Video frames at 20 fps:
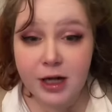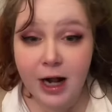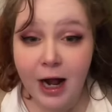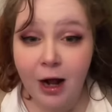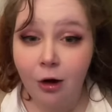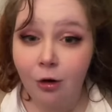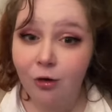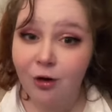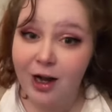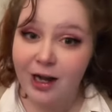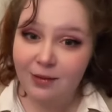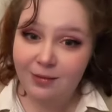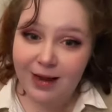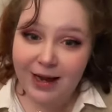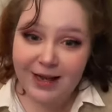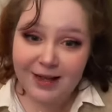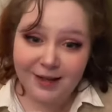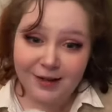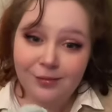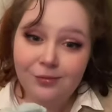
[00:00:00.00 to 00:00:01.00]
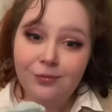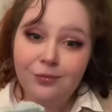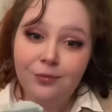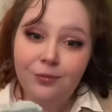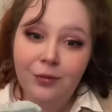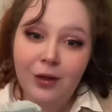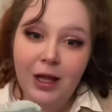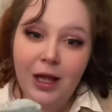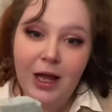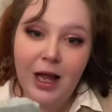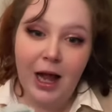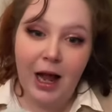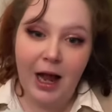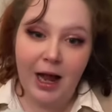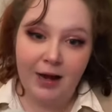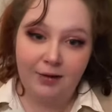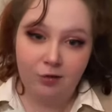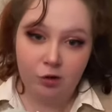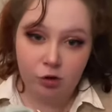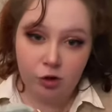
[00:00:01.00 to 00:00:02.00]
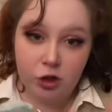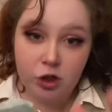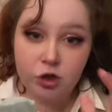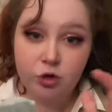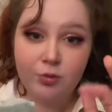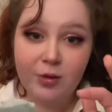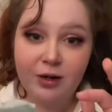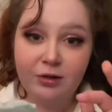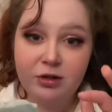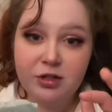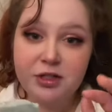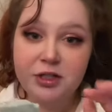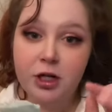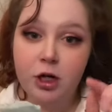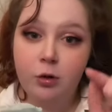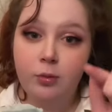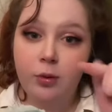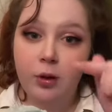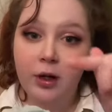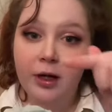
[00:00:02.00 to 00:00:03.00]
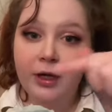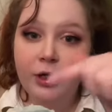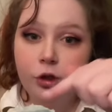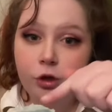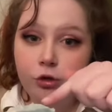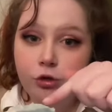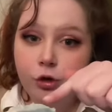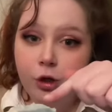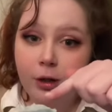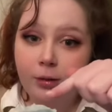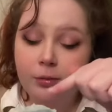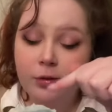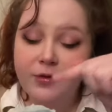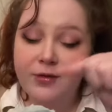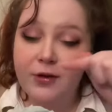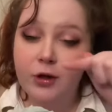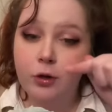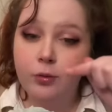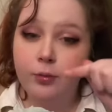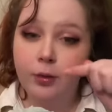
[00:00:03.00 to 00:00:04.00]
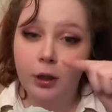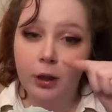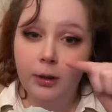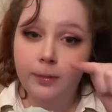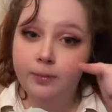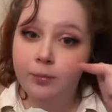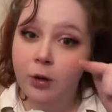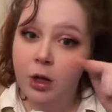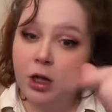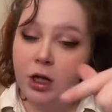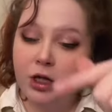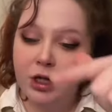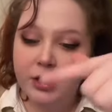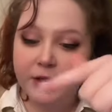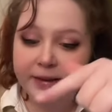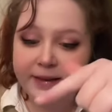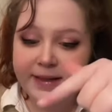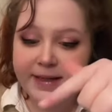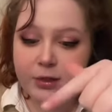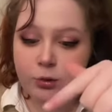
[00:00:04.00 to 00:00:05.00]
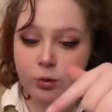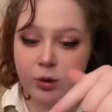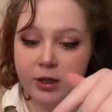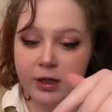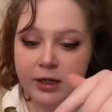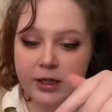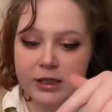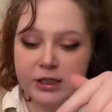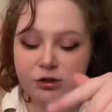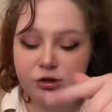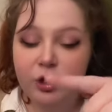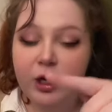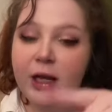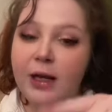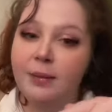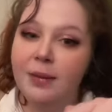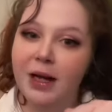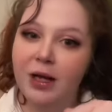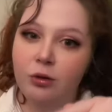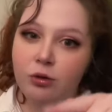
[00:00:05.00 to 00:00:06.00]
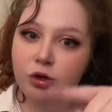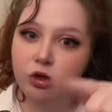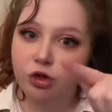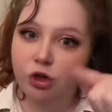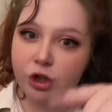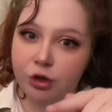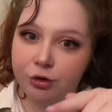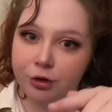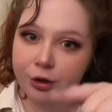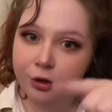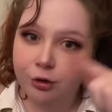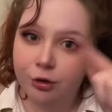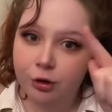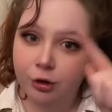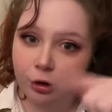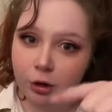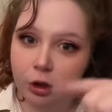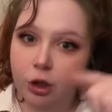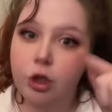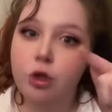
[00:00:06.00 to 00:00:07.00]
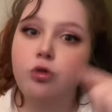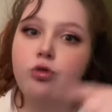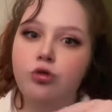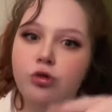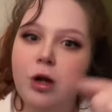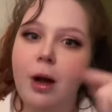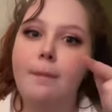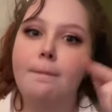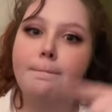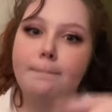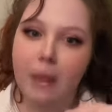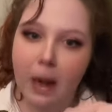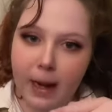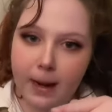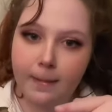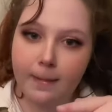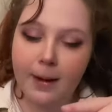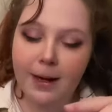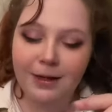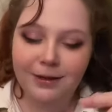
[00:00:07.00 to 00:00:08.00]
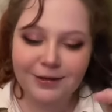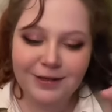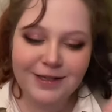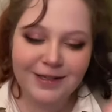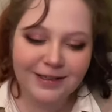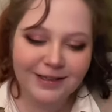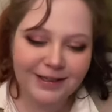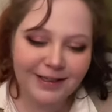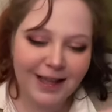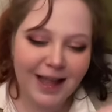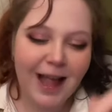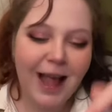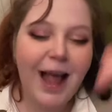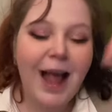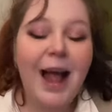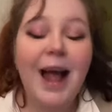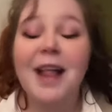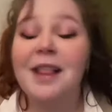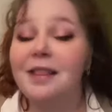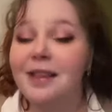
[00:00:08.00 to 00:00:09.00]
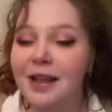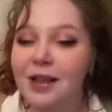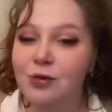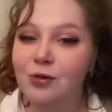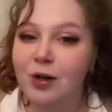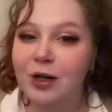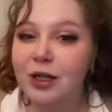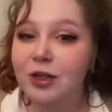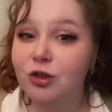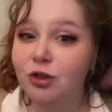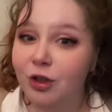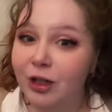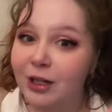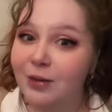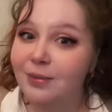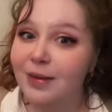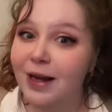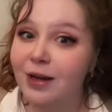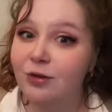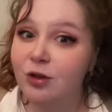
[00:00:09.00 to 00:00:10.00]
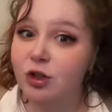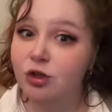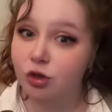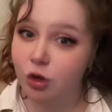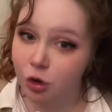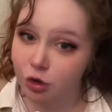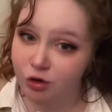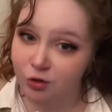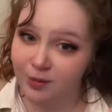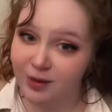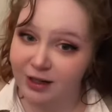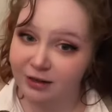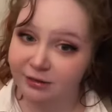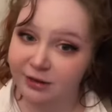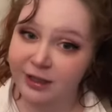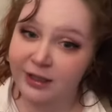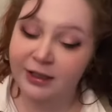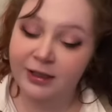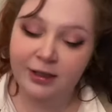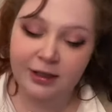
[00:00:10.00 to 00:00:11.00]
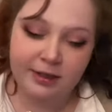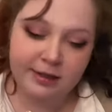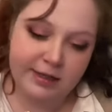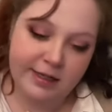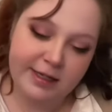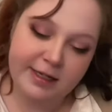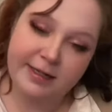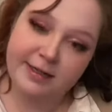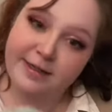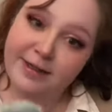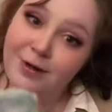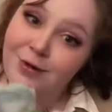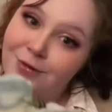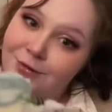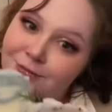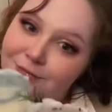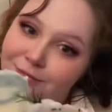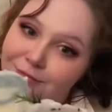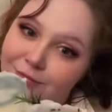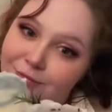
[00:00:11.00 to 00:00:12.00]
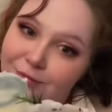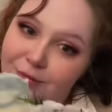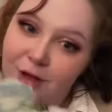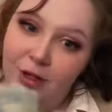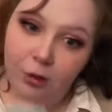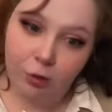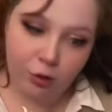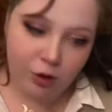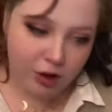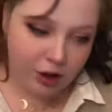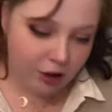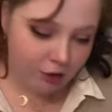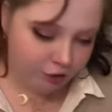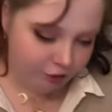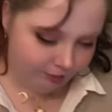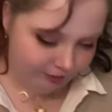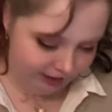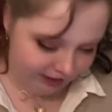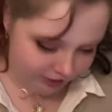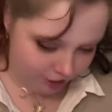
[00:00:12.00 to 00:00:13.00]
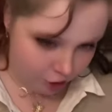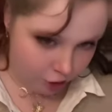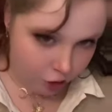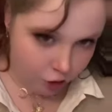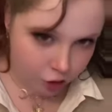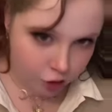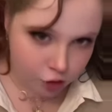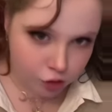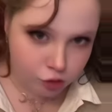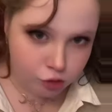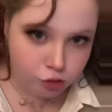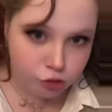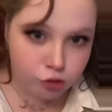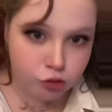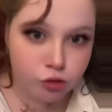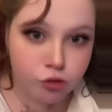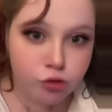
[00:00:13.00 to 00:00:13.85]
I already made them. I have a rosemary soap bar and a cucumber soap bar. This one is really made with real cucumber and this one is really made with rosemary. So we're going to make those.